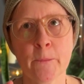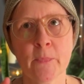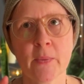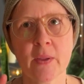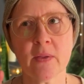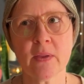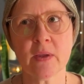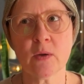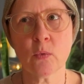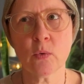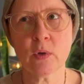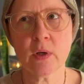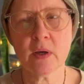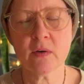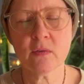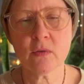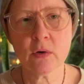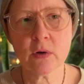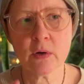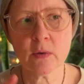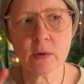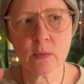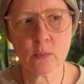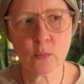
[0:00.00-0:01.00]
like
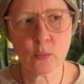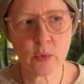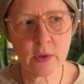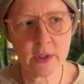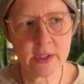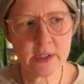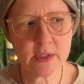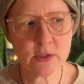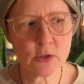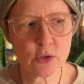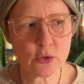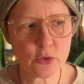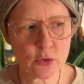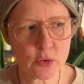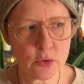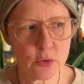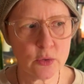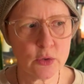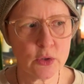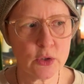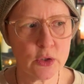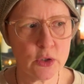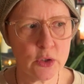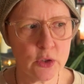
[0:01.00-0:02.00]
whatever rings true
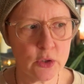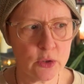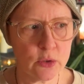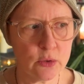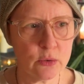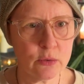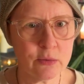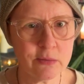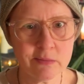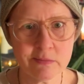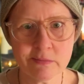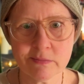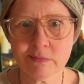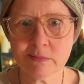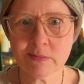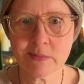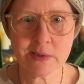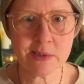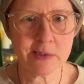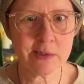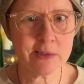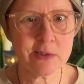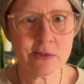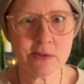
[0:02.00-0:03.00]
to you
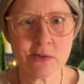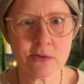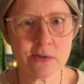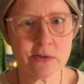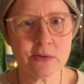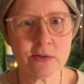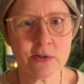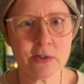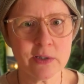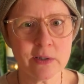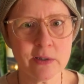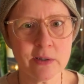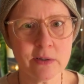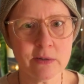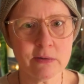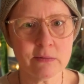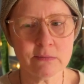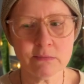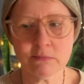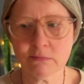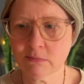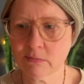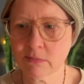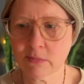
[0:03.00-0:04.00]
is true to you.
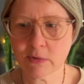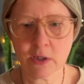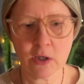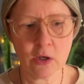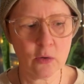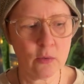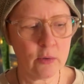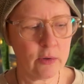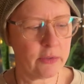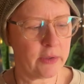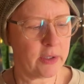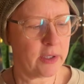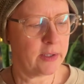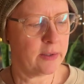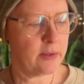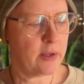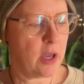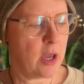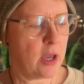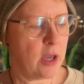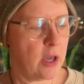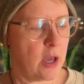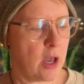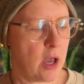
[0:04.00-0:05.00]
Go with it.
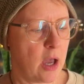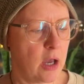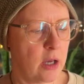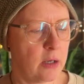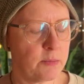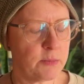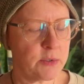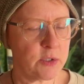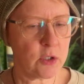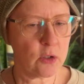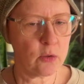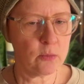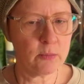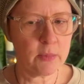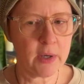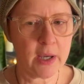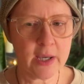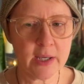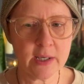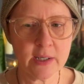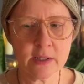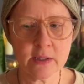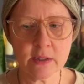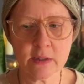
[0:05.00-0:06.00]
So
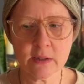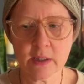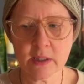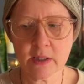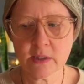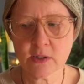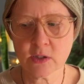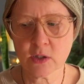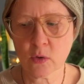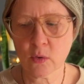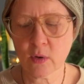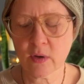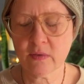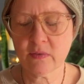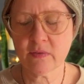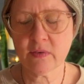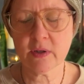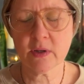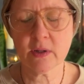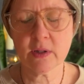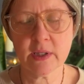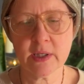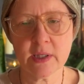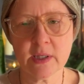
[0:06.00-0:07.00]
mine, like, so I
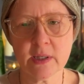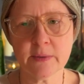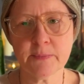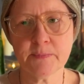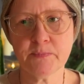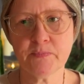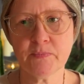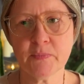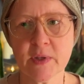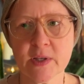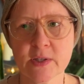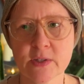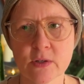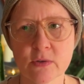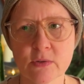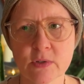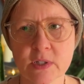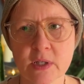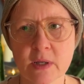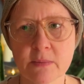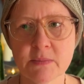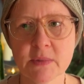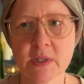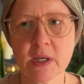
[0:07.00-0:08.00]
feel like, so
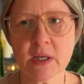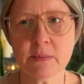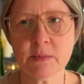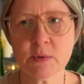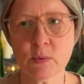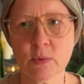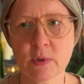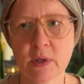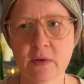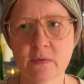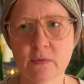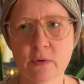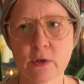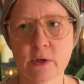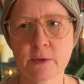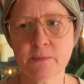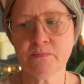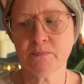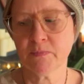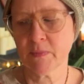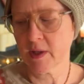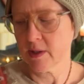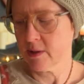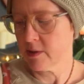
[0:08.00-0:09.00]
sometimes whenever
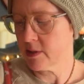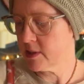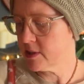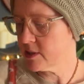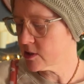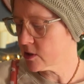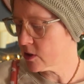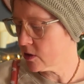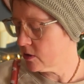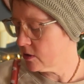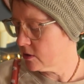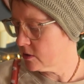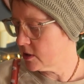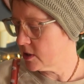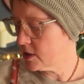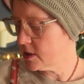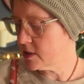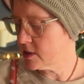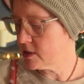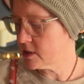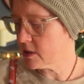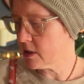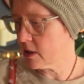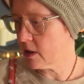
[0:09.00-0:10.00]
these
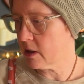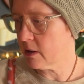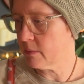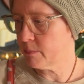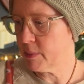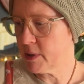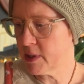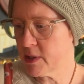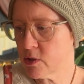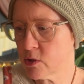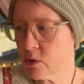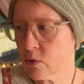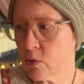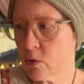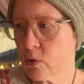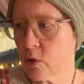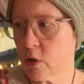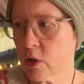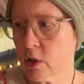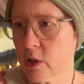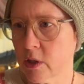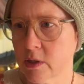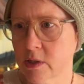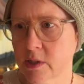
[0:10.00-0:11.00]
pentacle
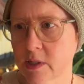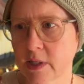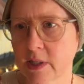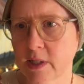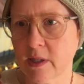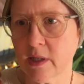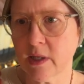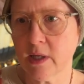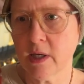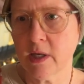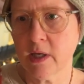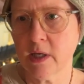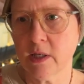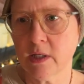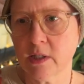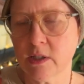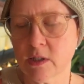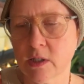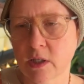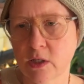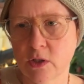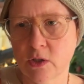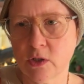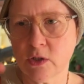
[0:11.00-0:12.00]
cards, like
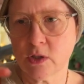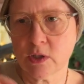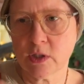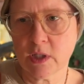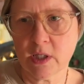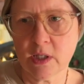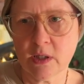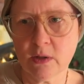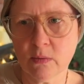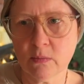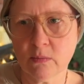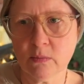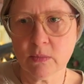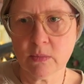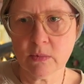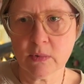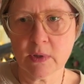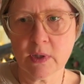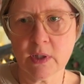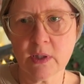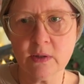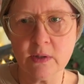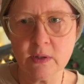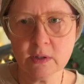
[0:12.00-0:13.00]
say you see them,
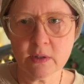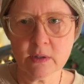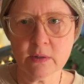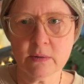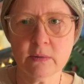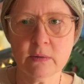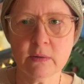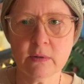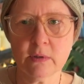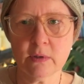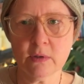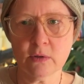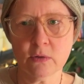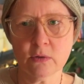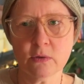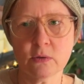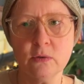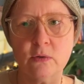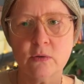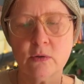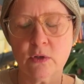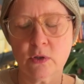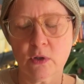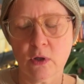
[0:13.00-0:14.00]
like they're
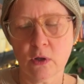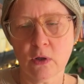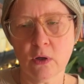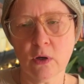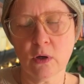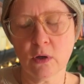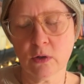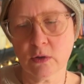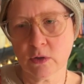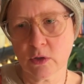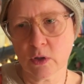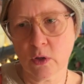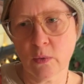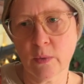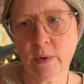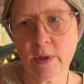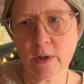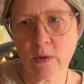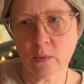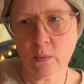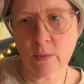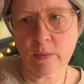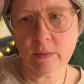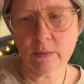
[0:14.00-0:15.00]

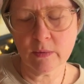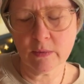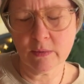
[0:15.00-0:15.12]
toiling away